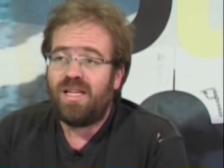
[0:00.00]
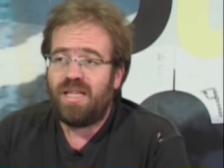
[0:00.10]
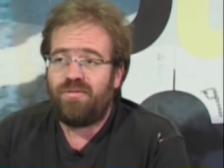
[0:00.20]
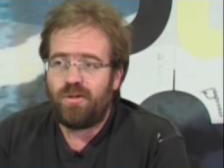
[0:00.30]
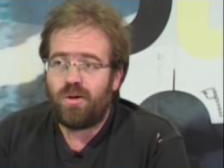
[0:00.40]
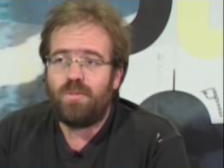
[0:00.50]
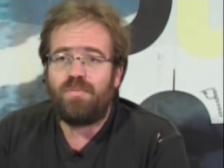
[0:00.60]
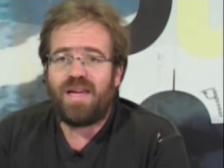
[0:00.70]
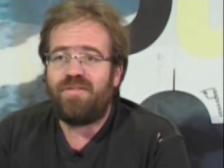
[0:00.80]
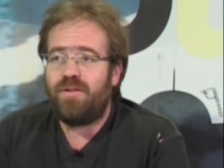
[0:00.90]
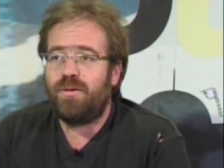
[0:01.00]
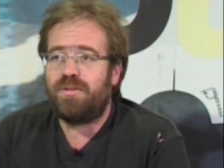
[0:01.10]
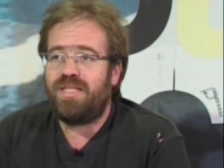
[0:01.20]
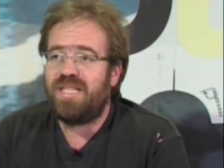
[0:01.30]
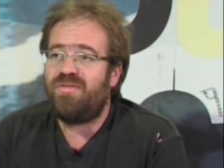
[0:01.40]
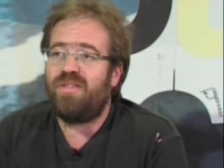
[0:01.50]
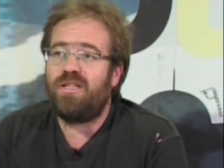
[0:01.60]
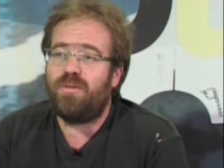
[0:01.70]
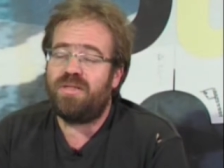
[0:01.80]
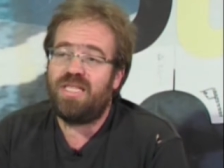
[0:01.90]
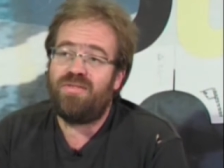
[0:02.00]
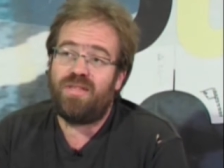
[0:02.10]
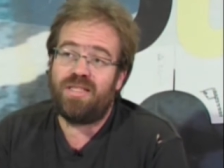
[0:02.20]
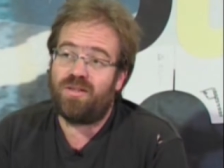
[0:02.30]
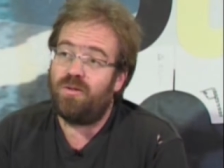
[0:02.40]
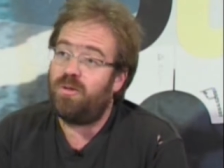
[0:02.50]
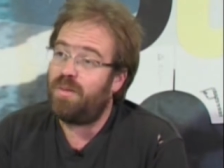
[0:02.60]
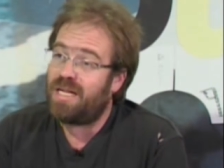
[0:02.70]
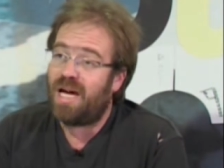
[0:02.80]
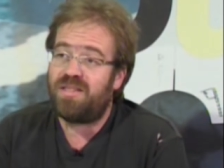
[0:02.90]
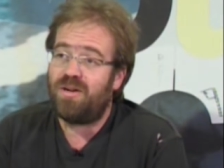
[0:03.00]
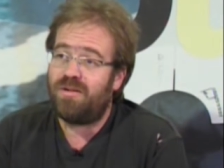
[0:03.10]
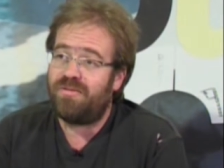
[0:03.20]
if you don't pay for your TV is going to be cut off.